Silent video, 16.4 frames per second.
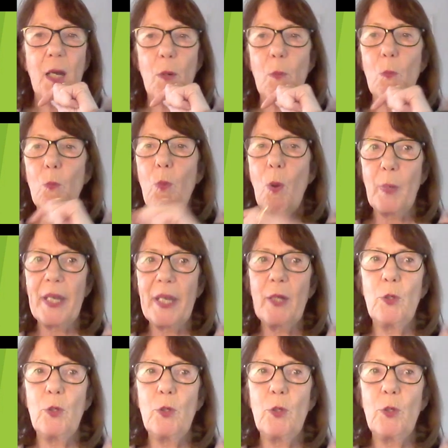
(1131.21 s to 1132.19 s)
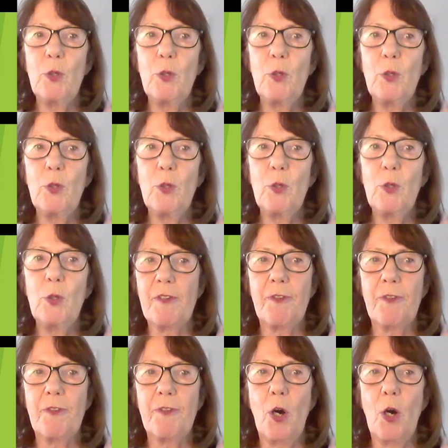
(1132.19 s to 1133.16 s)
What we hope to do moving
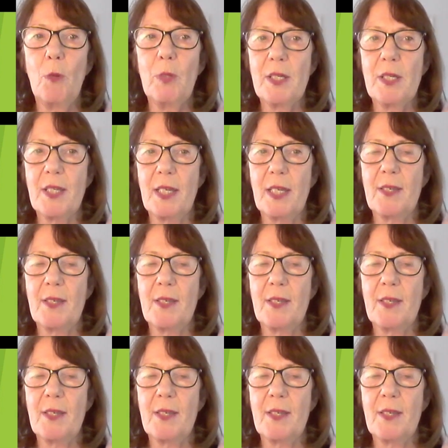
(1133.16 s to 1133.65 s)
forward